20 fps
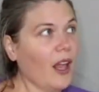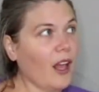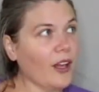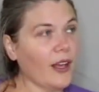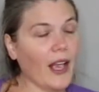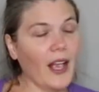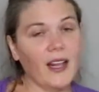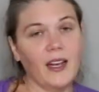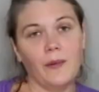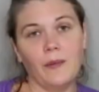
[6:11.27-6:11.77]

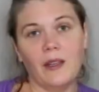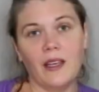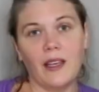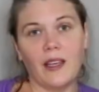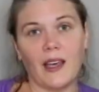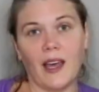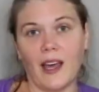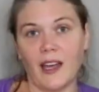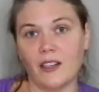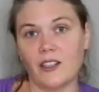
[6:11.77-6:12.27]
Can I be
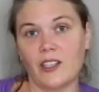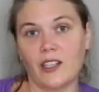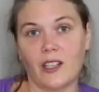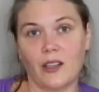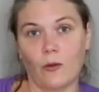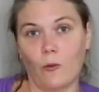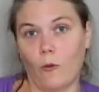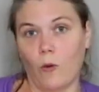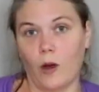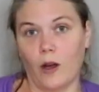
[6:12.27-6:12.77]

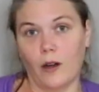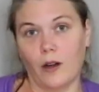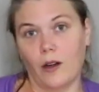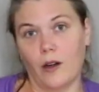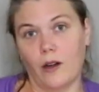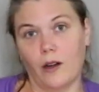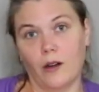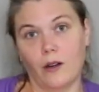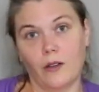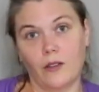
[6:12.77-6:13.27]
catching
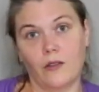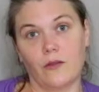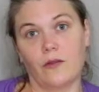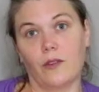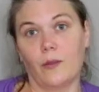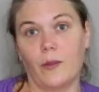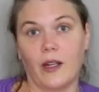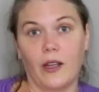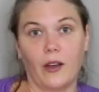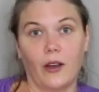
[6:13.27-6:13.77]
water
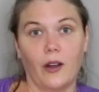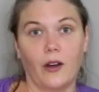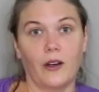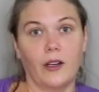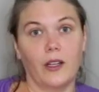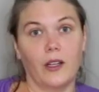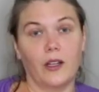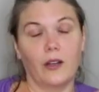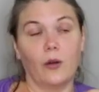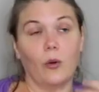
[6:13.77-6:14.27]
for my
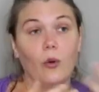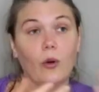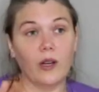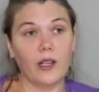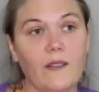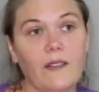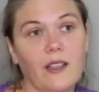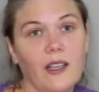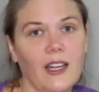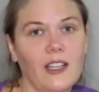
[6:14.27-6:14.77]
garden, or
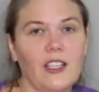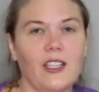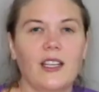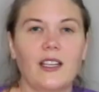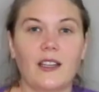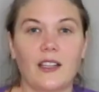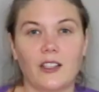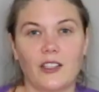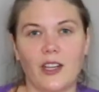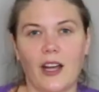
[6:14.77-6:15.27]
even catching it
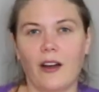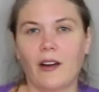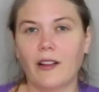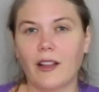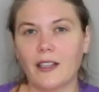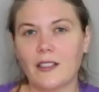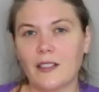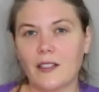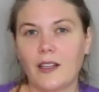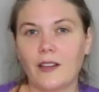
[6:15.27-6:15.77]
in the shower?
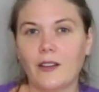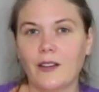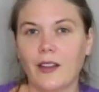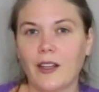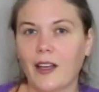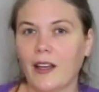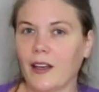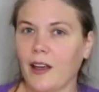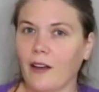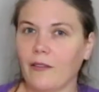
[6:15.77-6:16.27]
That's another
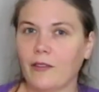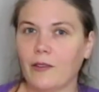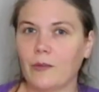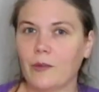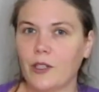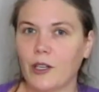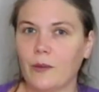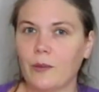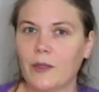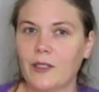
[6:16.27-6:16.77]
thing I got from
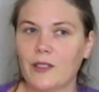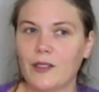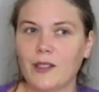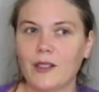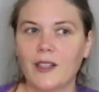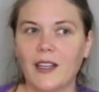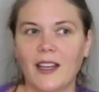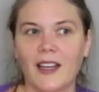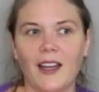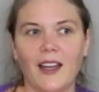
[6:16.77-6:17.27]
Shell
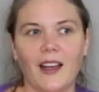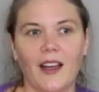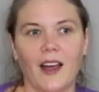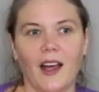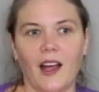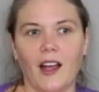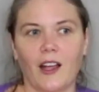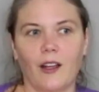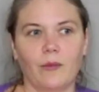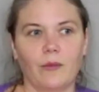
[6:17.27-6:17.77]
Bizzle.
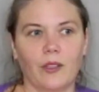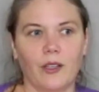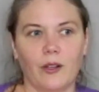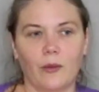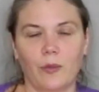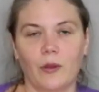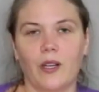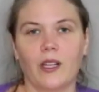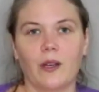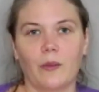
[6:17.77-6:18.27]
You know,
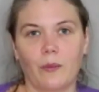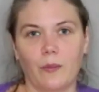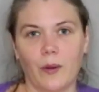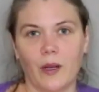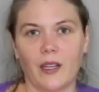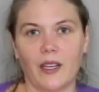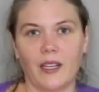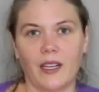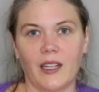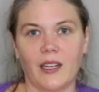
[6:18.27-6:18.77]
putting a
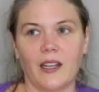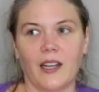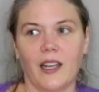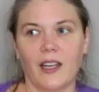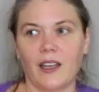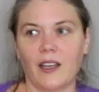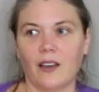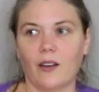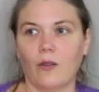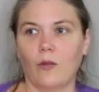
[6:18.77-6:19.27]
bucket in
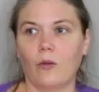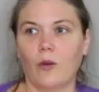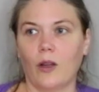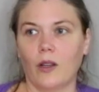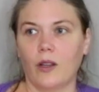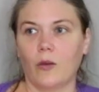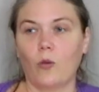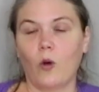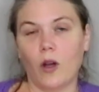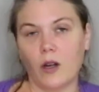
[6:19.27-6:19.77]
like
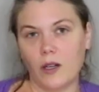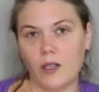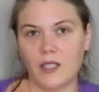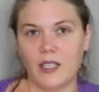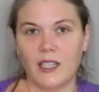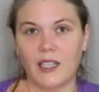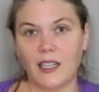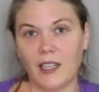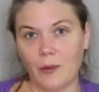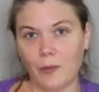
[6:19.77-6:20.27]
while the water's
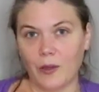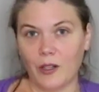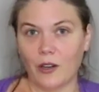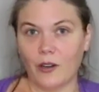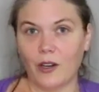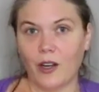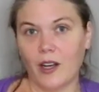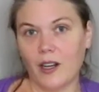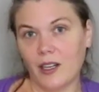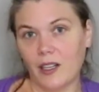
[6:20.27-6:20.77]
heating up and you're
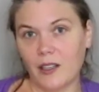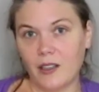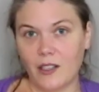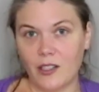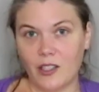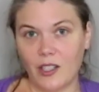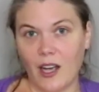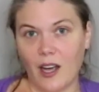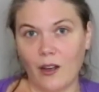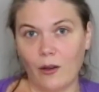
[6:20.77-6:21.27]
not in the
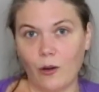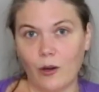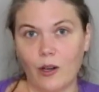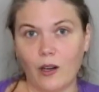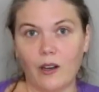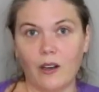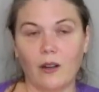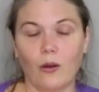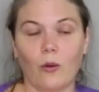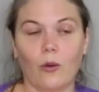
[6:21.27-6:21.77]

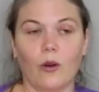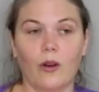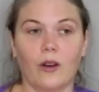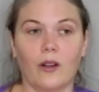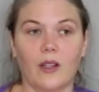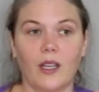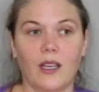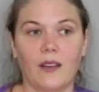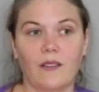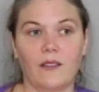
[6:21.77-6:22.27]
shower,
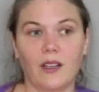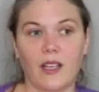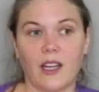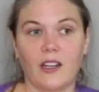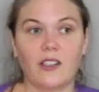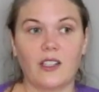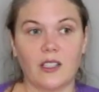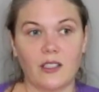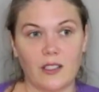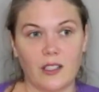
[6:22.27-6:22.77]
or even
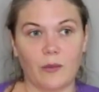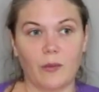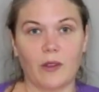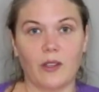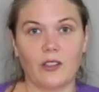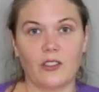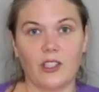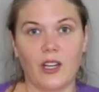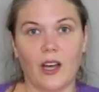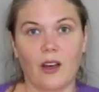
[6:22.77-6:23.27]
catching some of the
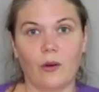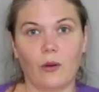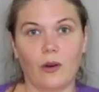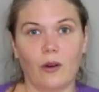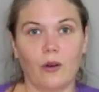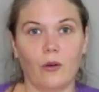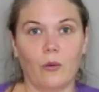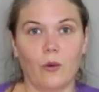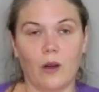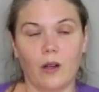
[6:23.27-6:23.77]

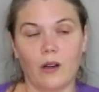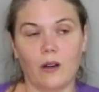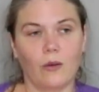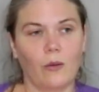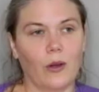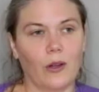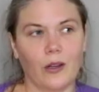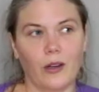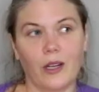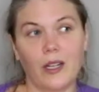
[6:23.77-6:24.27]
shower water
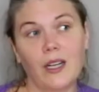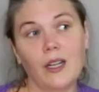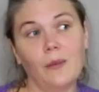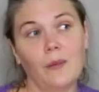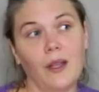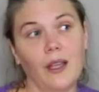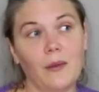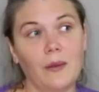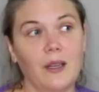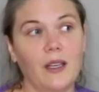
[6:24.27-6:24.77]
while you're in it
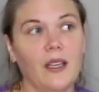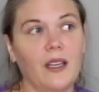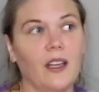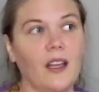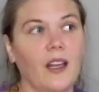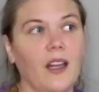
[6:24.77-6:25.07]
maybe,